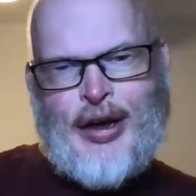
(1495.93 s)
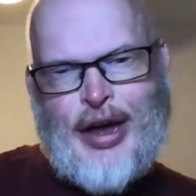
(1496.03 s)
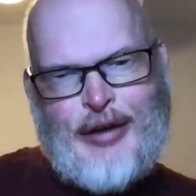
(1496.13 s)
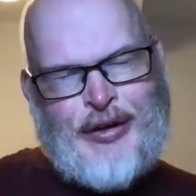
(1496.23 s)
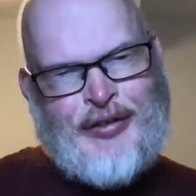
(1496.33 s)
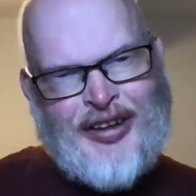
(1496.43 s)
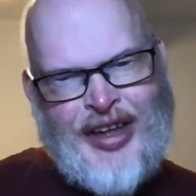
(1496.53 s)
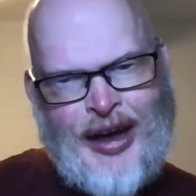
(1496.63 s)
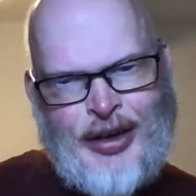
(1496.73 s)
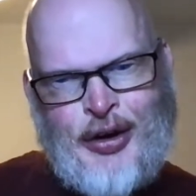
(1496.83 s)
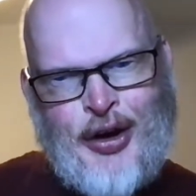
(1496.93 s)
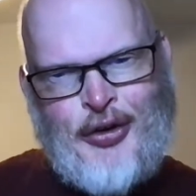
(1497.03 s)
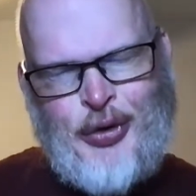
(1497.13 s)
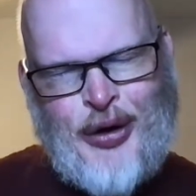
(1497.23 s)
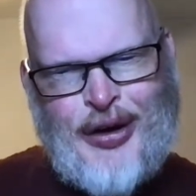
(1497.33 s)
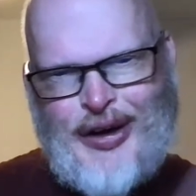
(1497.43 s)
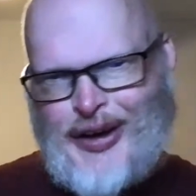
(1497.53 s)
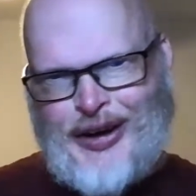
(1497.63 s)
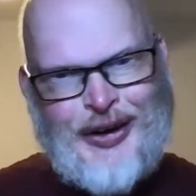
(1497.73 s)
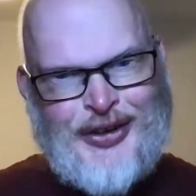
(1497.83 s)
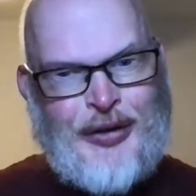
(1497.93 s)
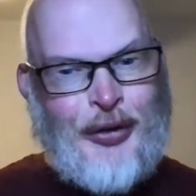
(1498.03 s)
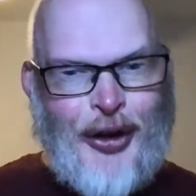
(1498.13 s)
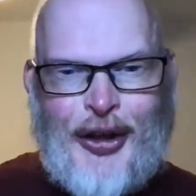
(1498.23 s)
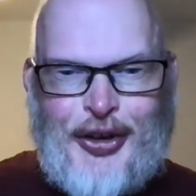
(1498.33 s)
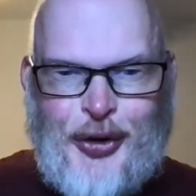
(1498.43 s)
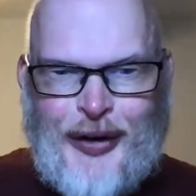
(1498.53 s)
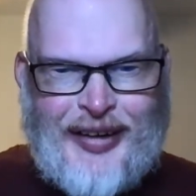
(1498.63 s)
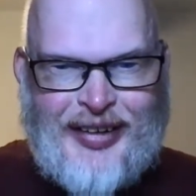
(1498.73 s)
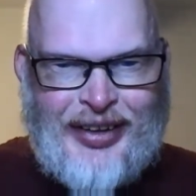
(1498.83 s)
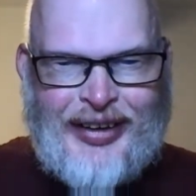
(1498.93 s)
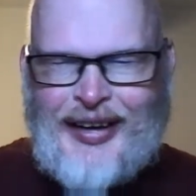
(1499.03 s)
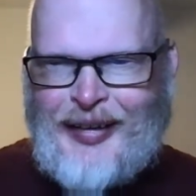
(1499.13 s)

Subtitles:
Even if it's that, you can go to a, you know, a general knowledge quiz and